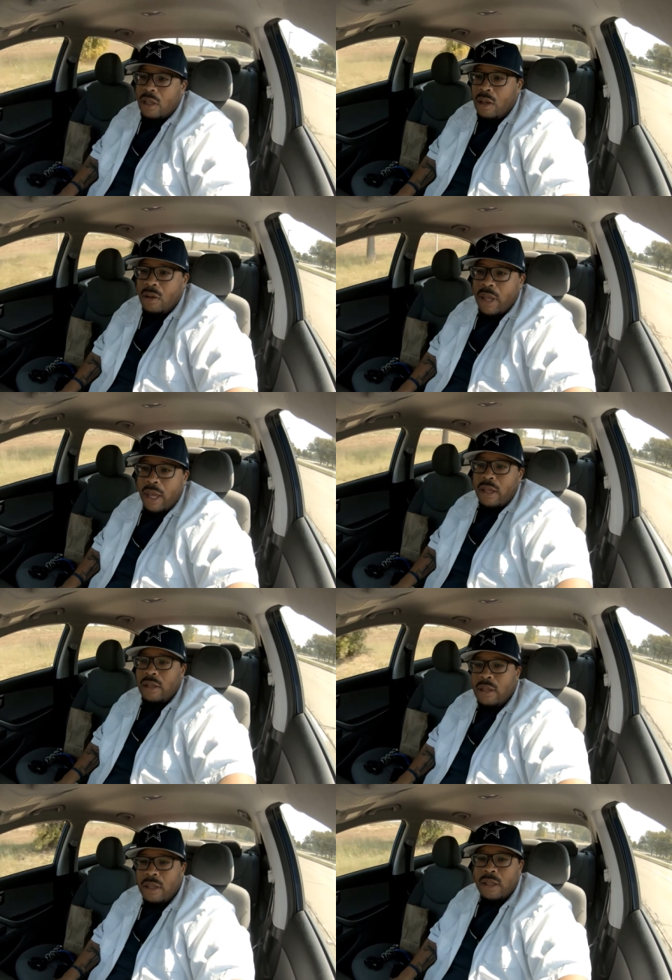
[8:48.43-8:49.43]
Oh, okay.
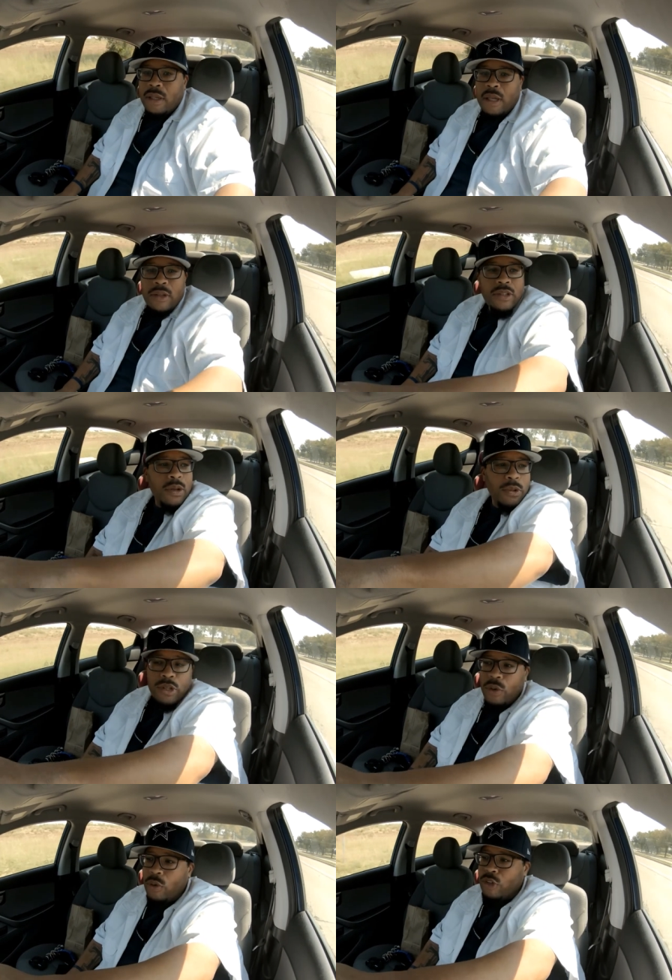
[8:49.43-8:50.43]
I see you
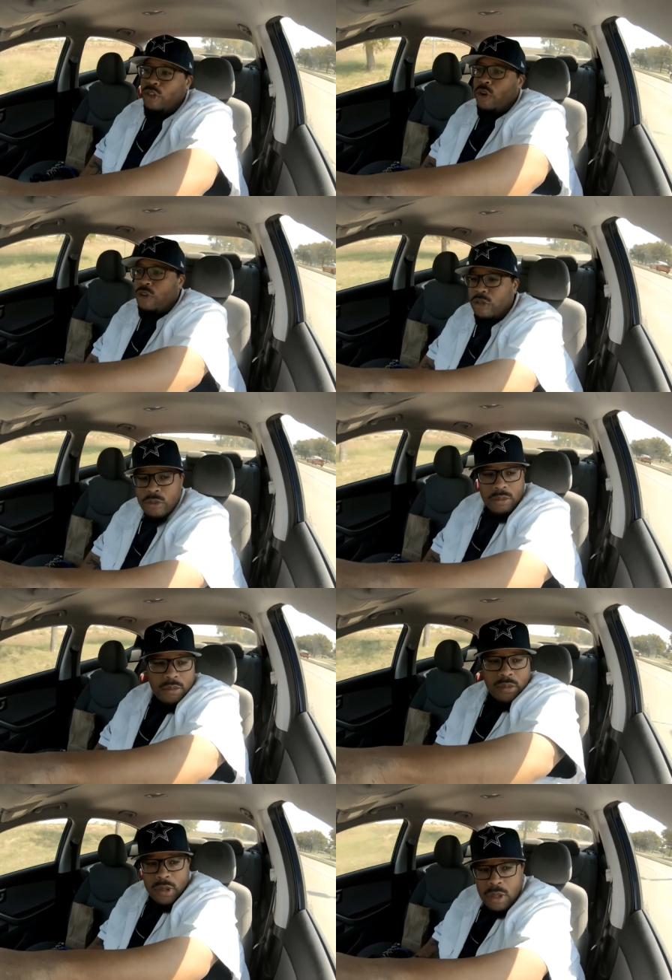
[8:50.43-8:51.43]
with your orange charger,
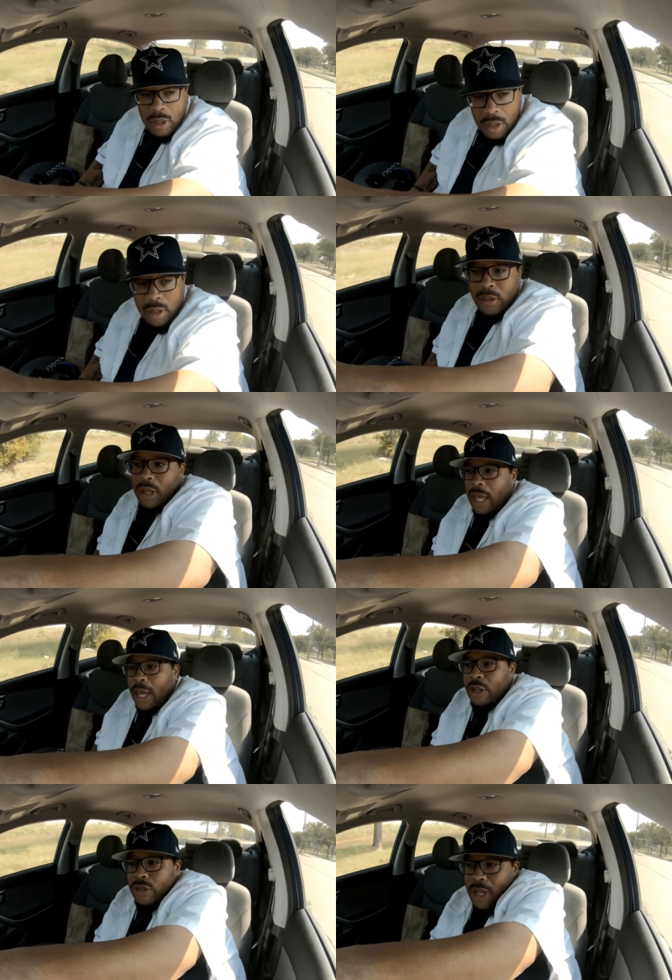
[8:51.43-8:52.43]

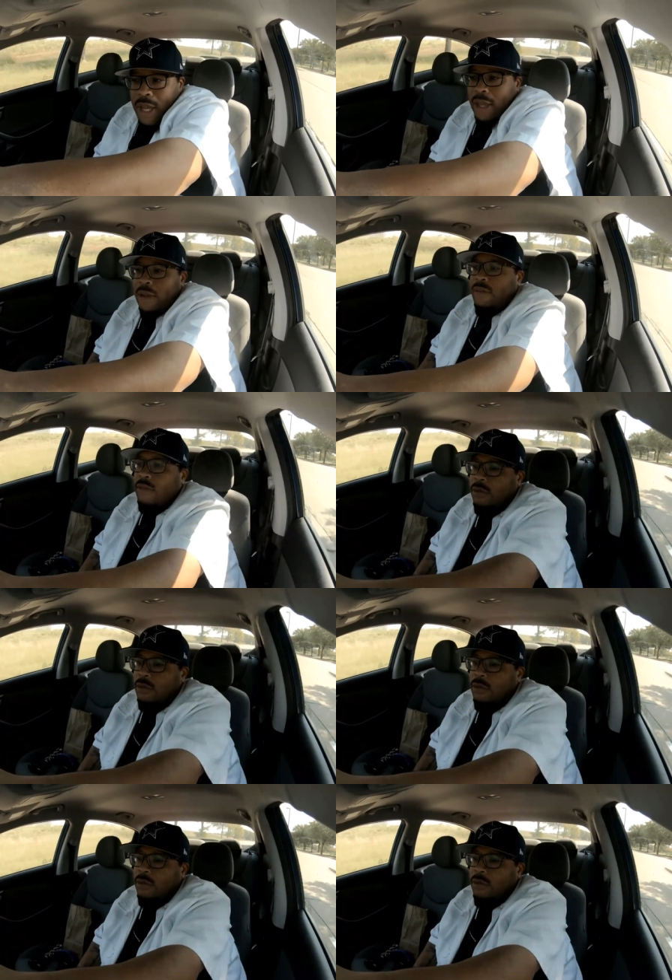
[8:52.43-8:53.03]
like I used to have.